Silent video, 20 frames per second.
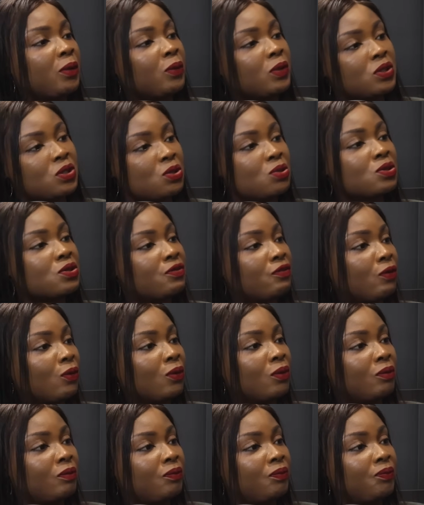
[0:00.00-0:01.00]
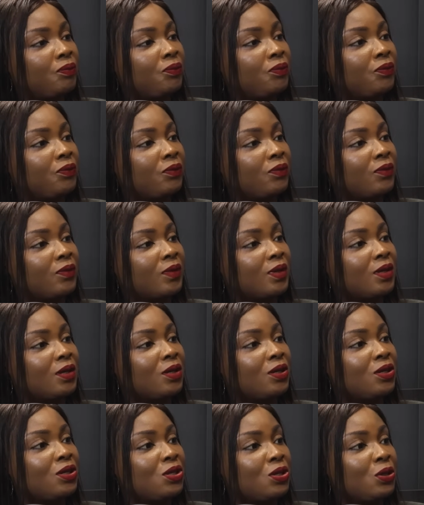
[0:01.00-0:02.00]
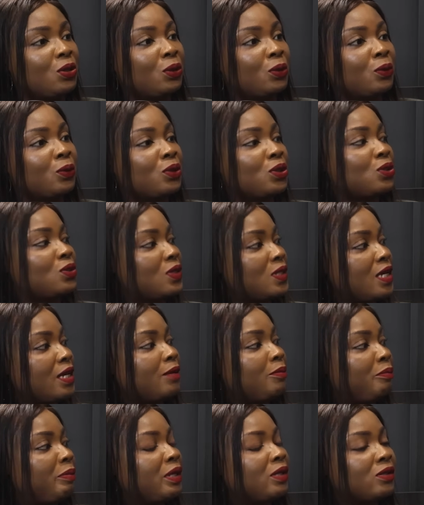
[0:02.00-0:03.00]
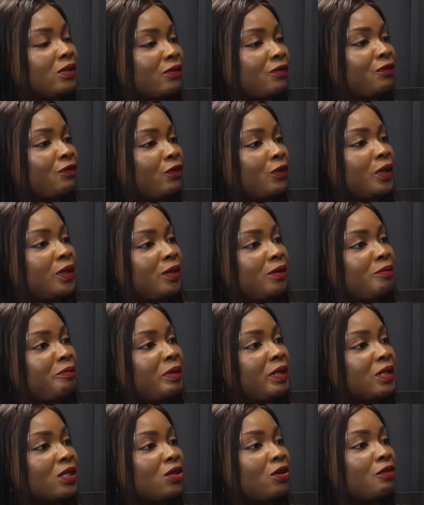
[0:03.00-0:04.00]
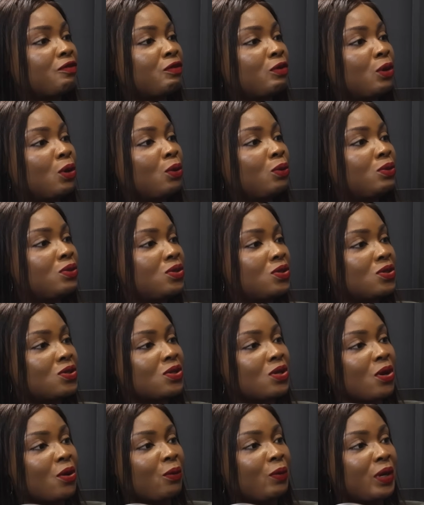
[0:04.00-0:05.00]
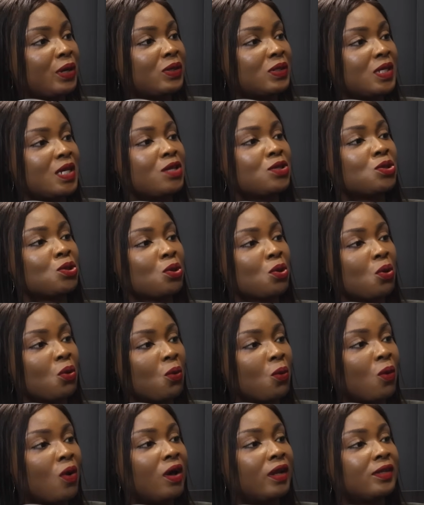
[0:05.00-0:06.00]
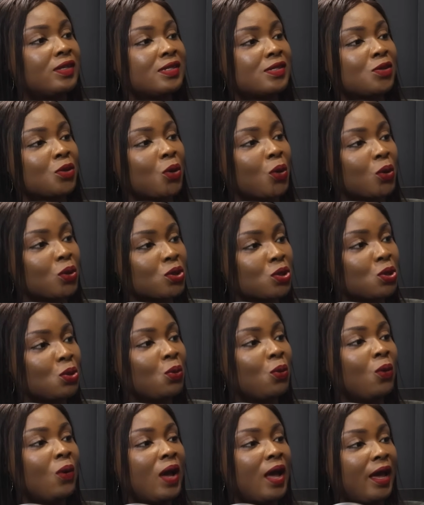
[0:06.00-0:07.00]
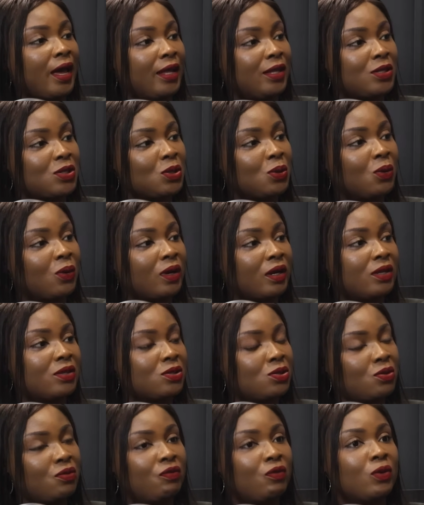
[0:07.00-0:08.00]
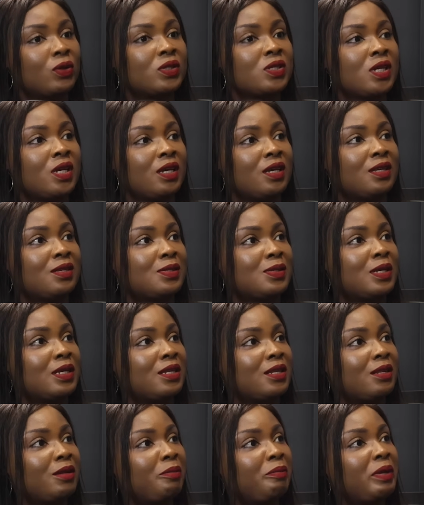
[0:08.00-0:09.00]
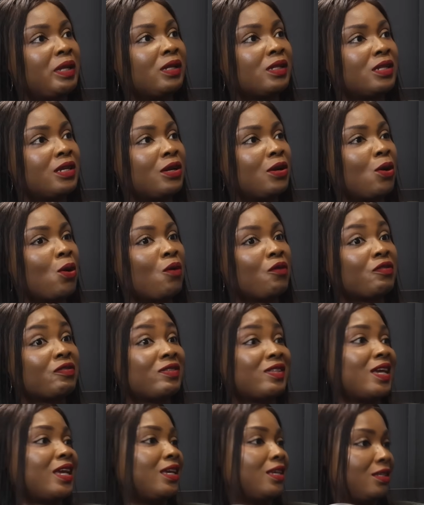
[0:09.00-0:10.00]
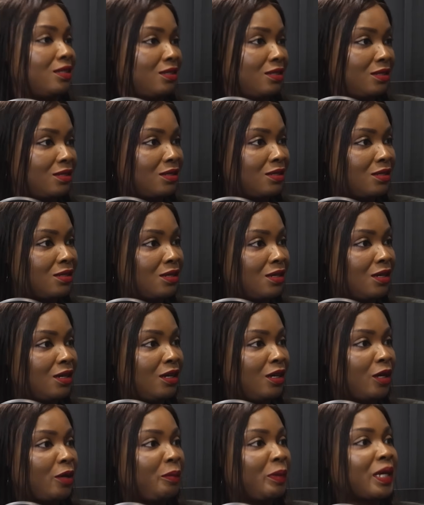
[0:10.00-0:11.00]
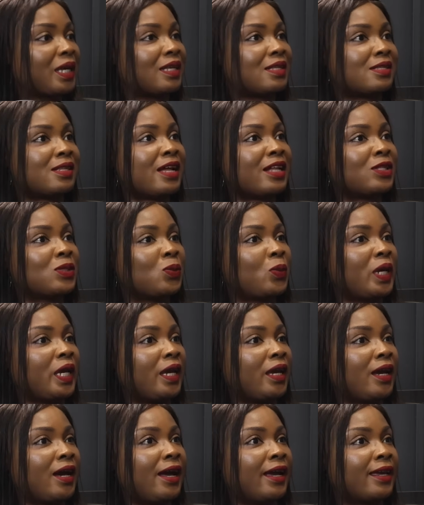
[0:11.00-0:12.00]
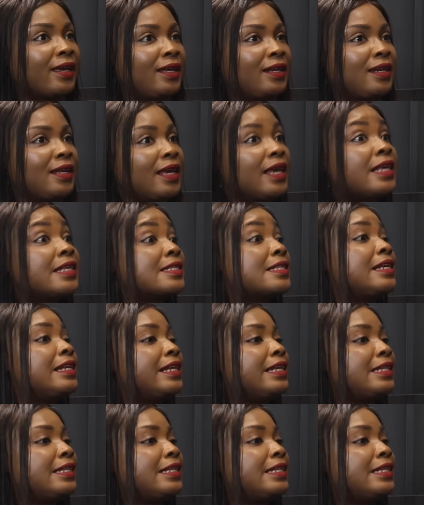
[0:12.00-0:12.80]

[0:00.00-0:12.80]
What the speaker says: used for. You see it in building of roads, where you see Sukuk 1, Sukuk 2, and so on and so forth. You see it in the building of things, because that way I can easily